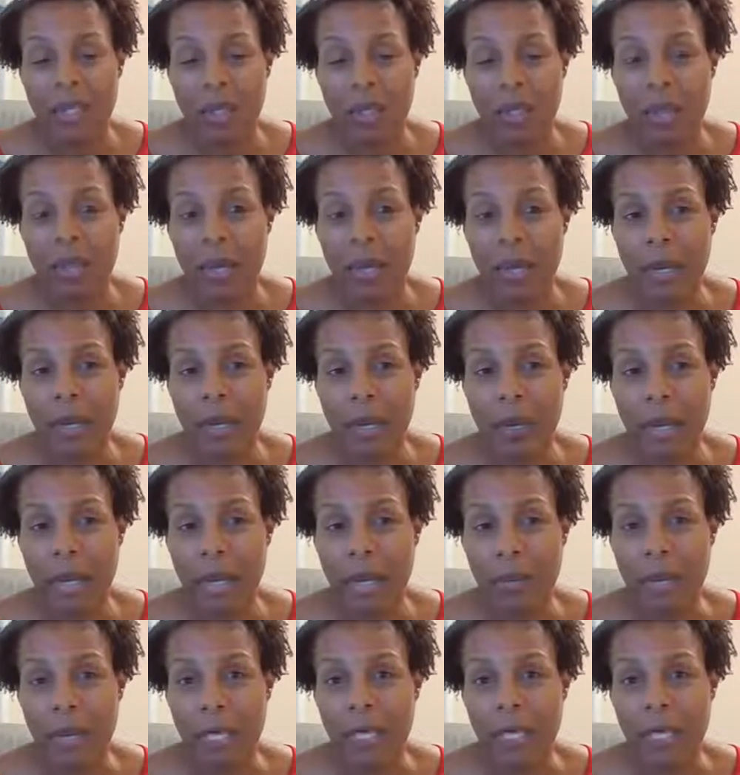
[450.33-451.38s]
I
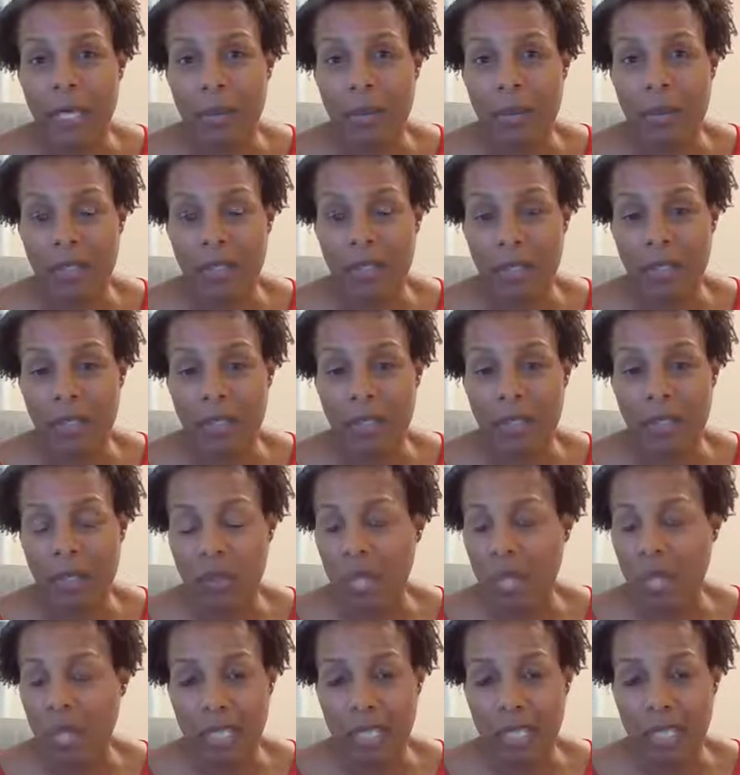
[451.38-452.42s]
wanted him to,
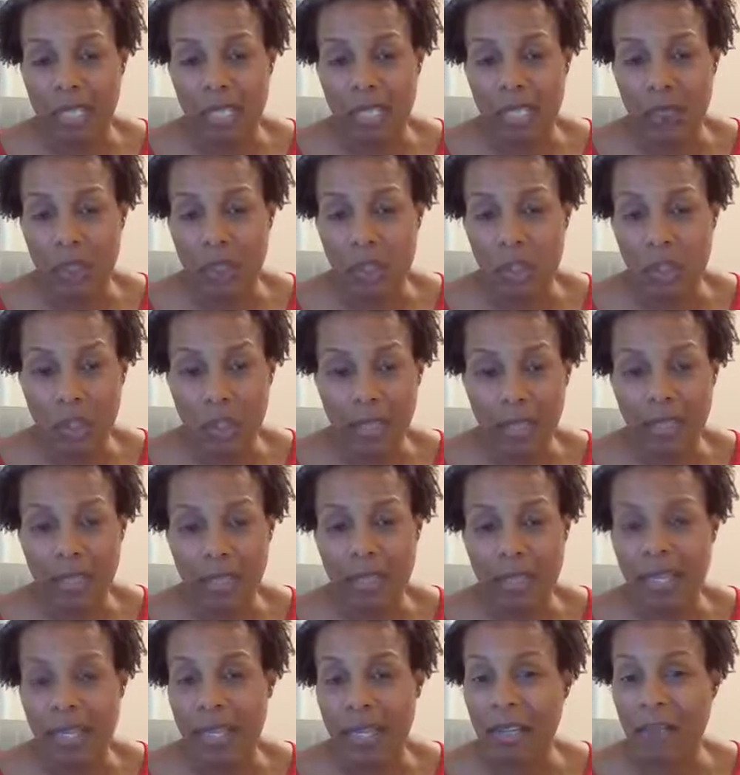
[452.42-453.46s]
not eat as much
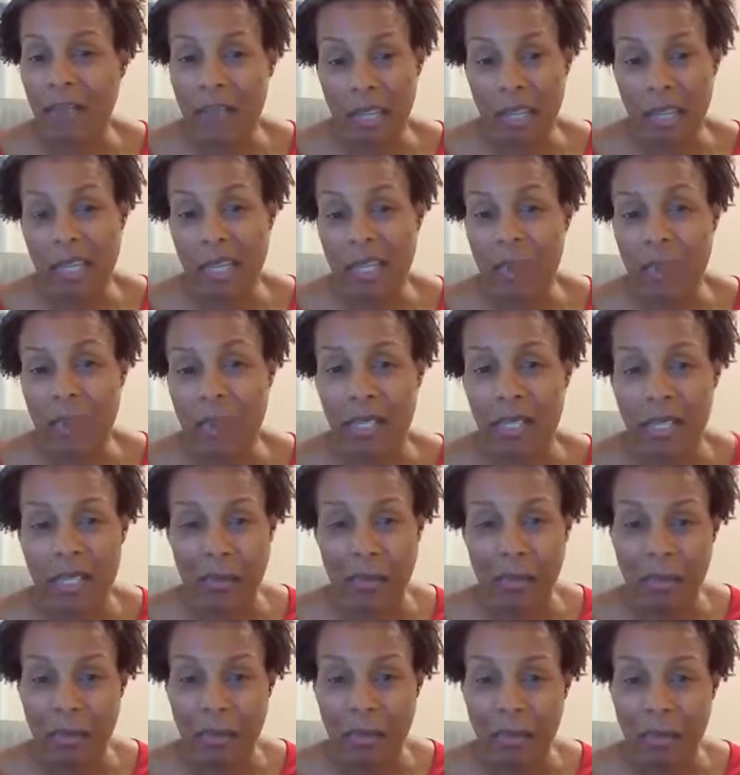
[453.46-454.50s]
sugar. And the first thing he picked
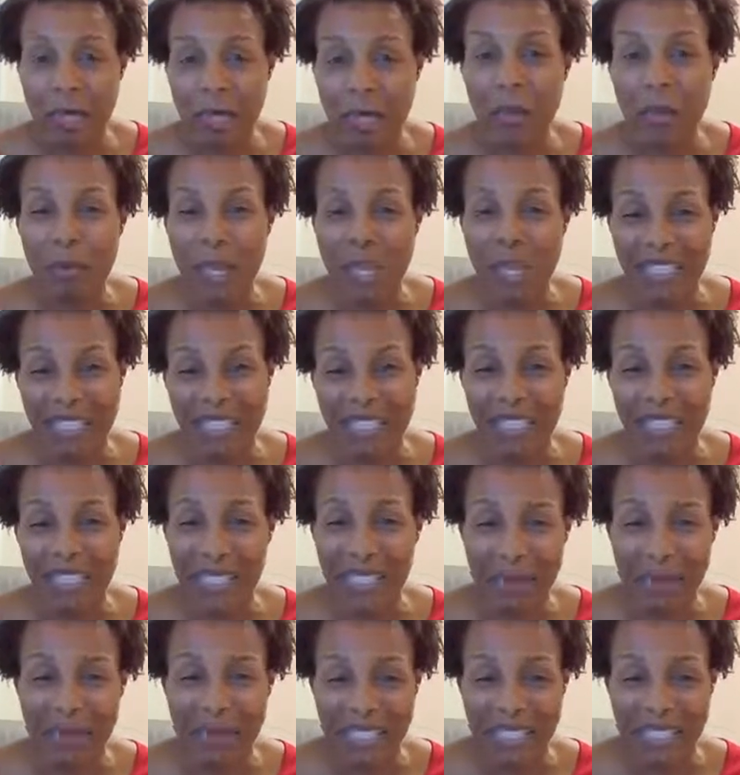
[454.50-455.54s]
up was a big old box of
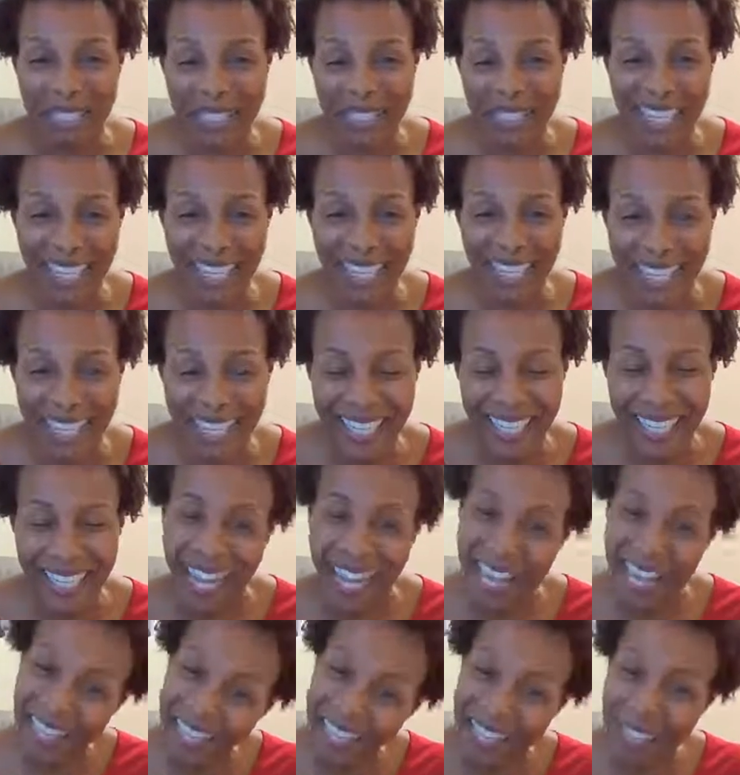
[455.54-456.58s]
honey buns. And
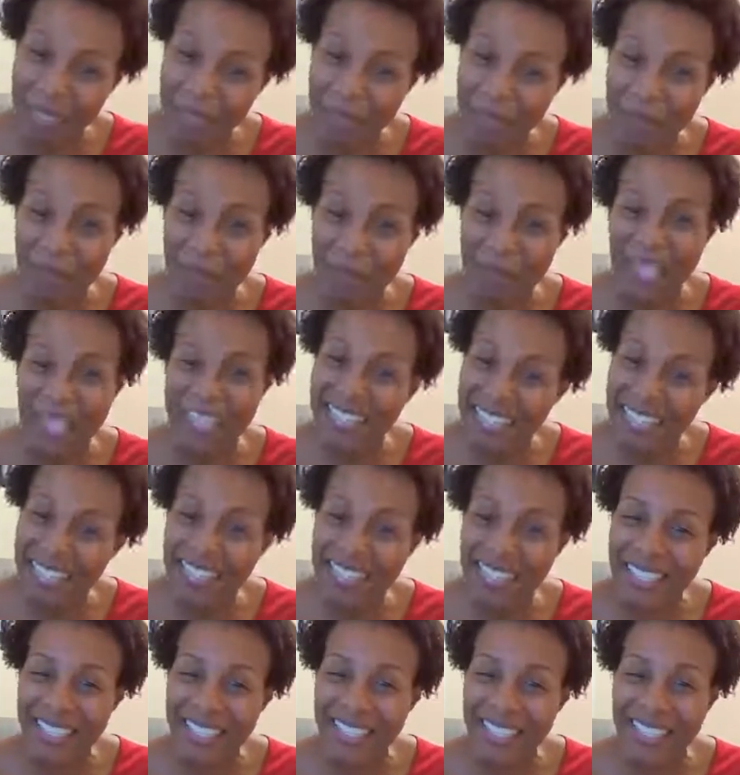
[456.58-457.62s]
I looked at him and I'm like, didn't
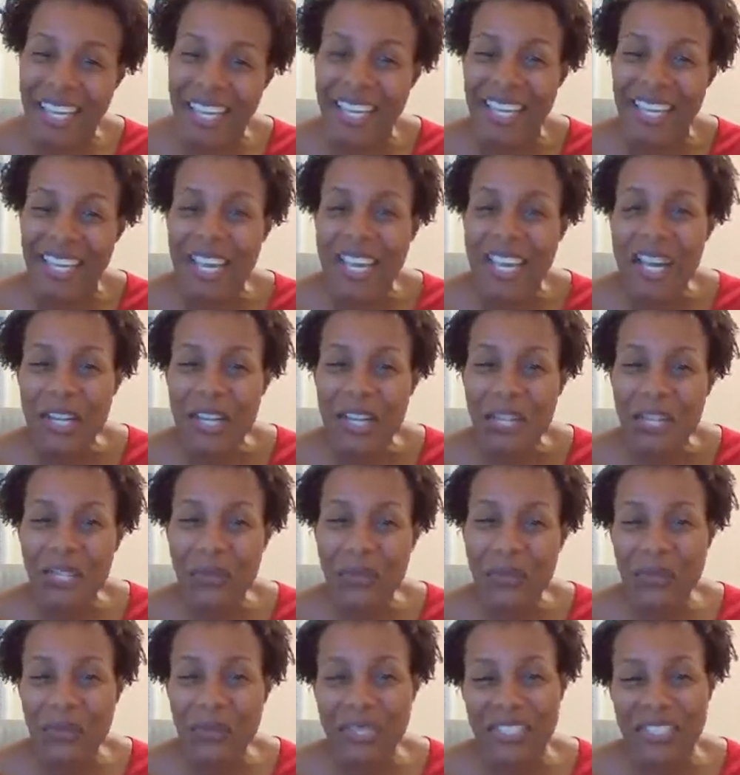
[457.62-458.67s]
I just say,
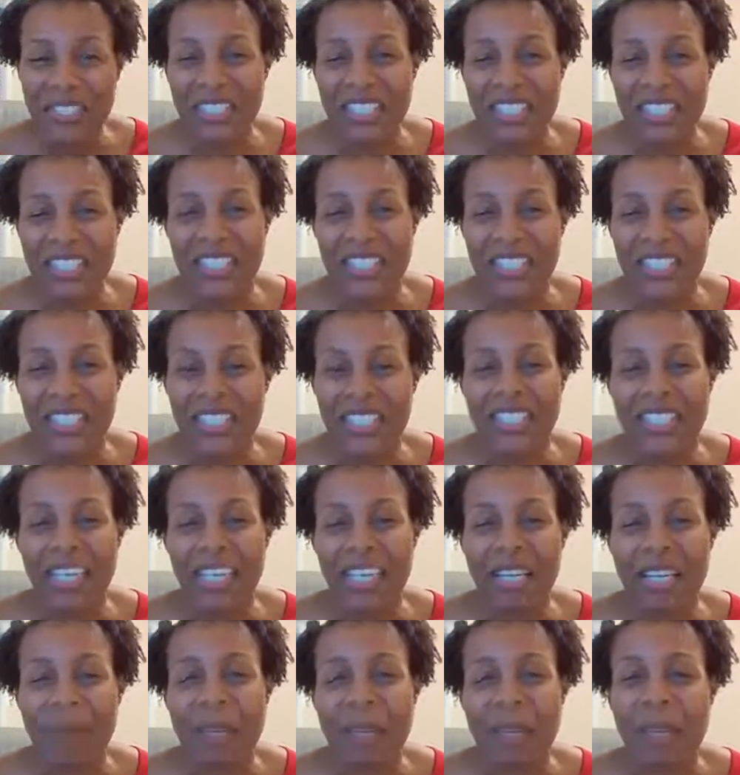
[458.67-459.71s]
don't do any sugar? He's
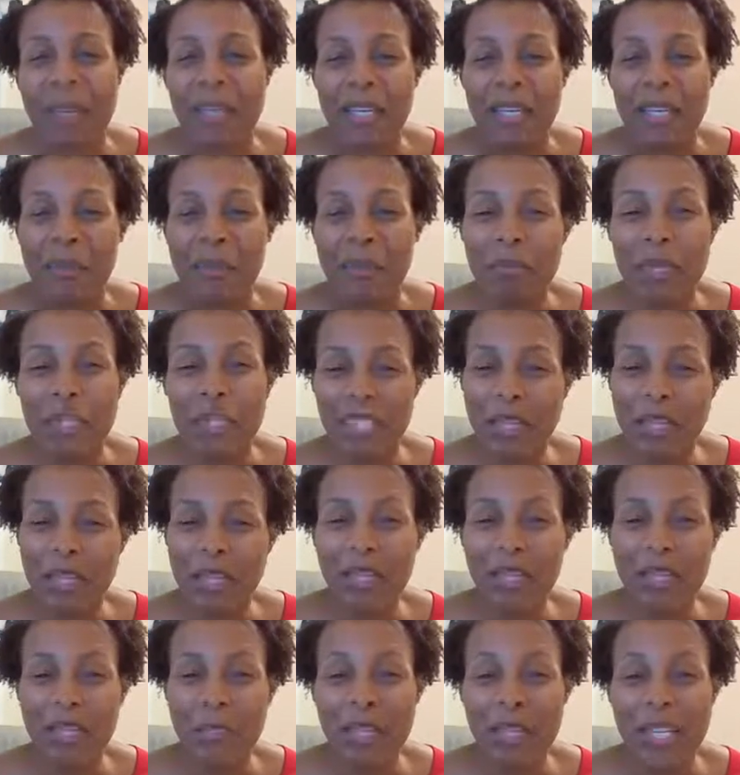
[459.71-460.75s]
like, but it's
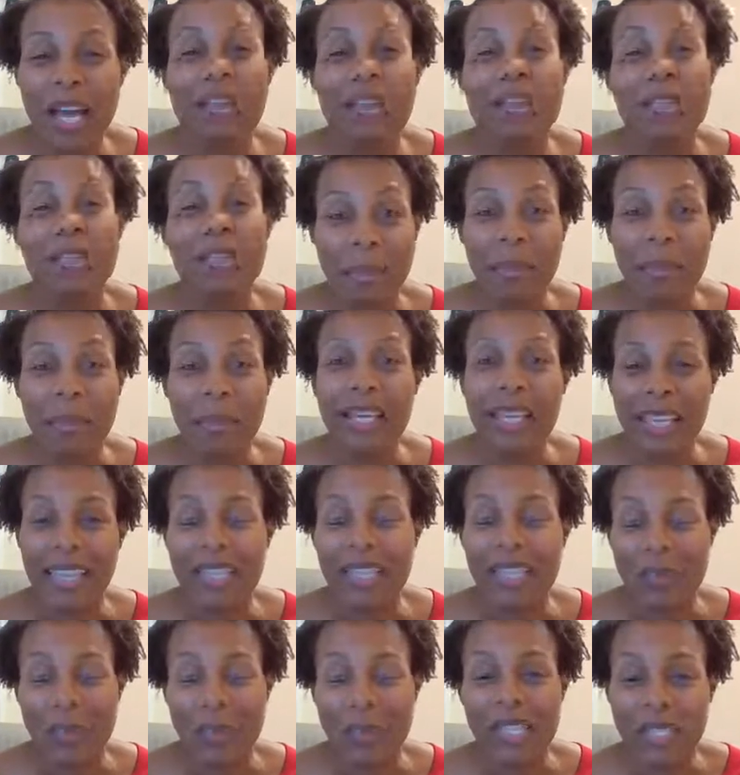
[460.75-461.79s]
only $3. I'm like,
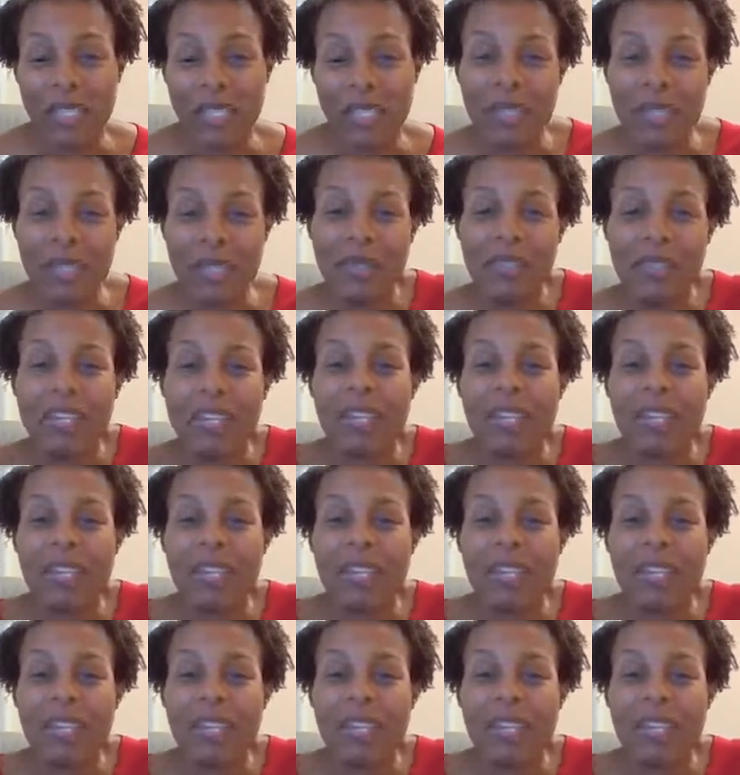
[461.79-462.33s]
that's why it's only $3.